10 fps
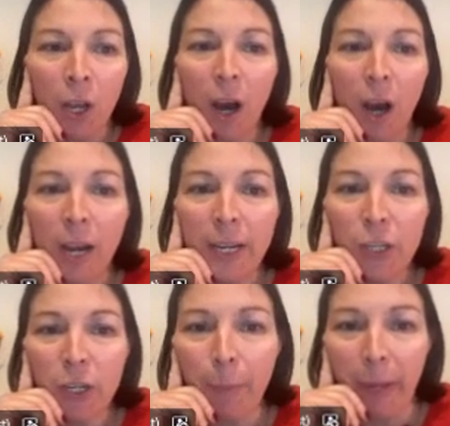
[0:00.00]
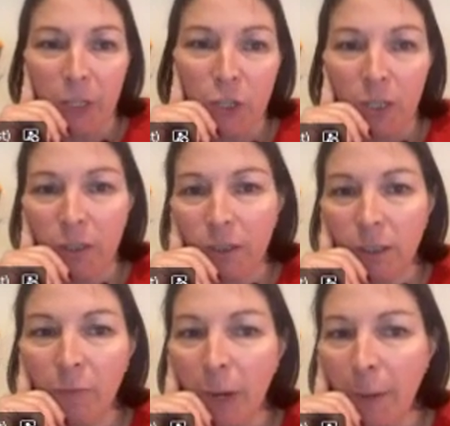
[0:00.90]
I took a picture
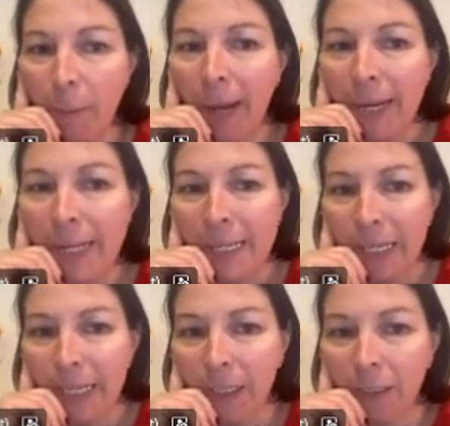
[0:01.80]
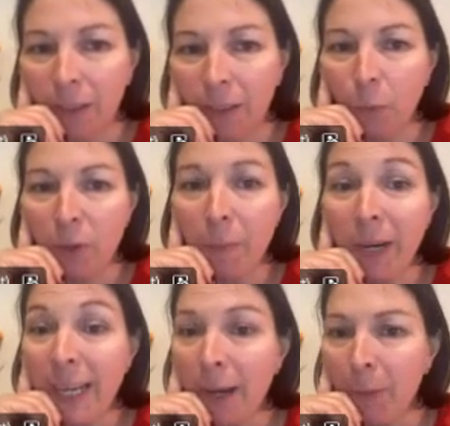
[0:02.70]
of my painting with my
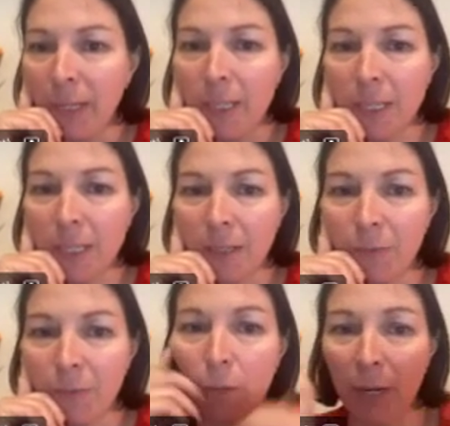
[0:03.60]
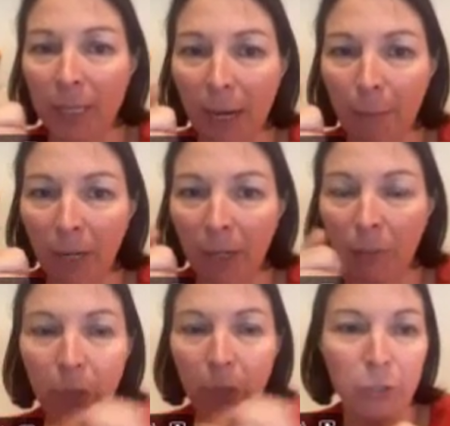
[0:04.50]
tablet, so my tablet
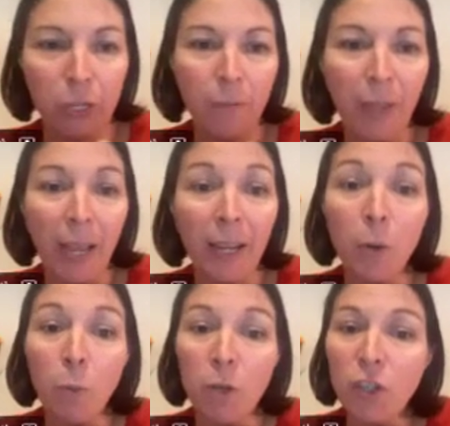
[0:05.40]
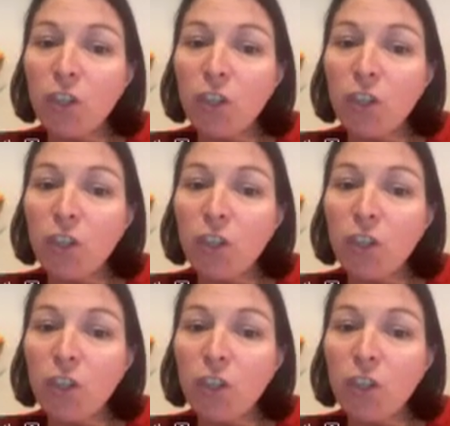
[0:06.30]
computer, and I want to